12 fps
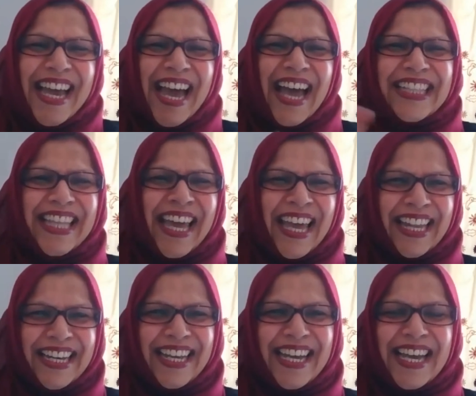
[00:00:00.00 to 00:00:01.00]
and
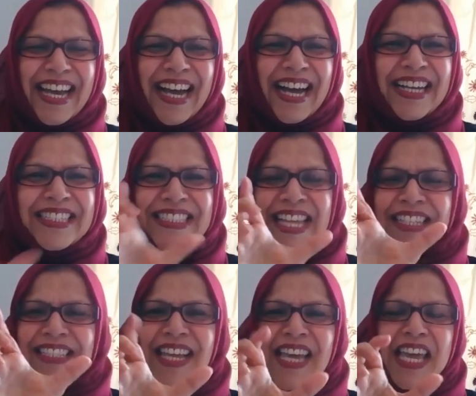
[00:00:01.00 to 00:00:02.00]
then i it says,